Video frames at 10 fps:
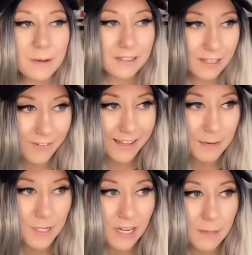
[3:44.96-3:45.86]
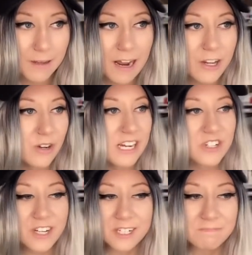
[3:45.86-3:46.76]
about the event. I'm talking about how you guys
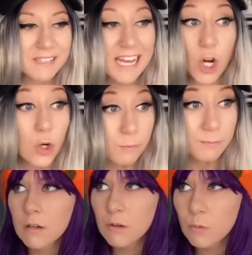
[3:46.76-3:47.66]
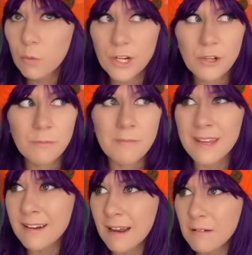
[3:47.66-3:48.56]
are gonna get home. What do you
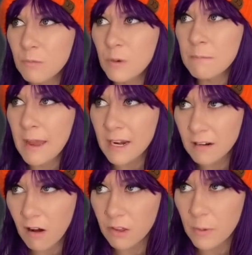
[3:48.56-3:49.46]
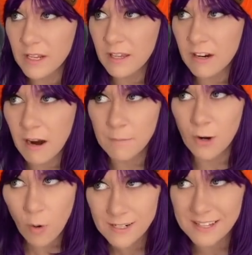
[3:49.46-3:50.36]
mean? I we made it all the way here. I'm
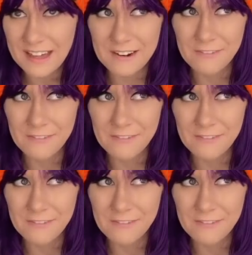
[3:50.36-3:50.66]
going to that